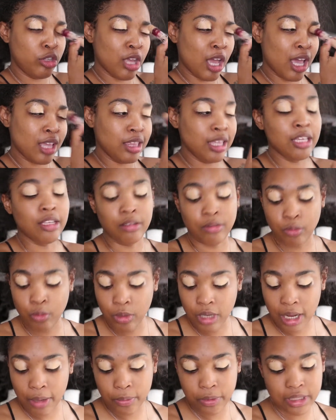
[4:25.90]
I think what
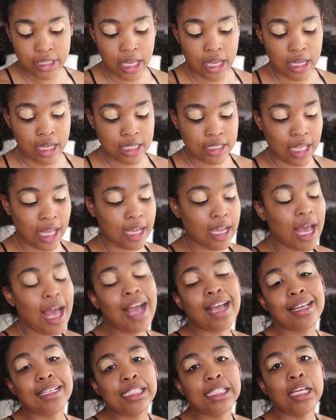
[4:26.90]
I will say is, like, I
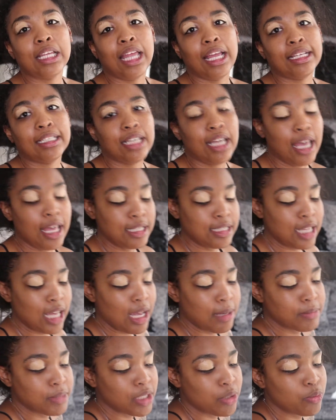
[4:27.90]
can tell like at
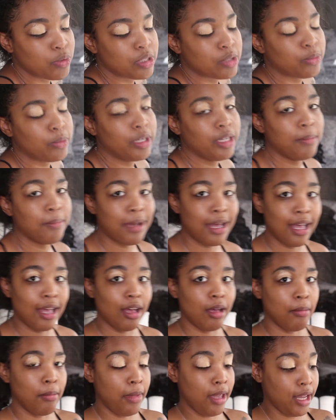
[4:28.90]
times it was written by
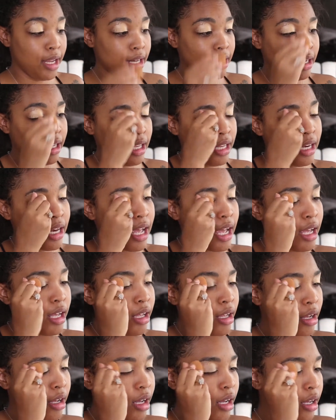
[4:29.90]
a man and not
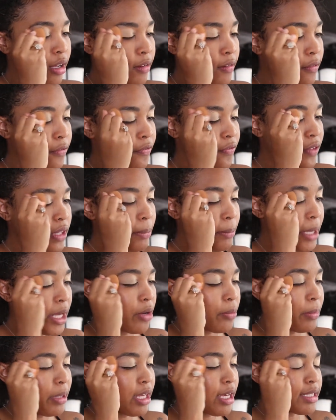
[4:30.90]
a
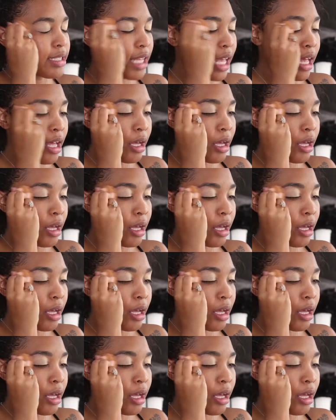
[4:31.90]
female, because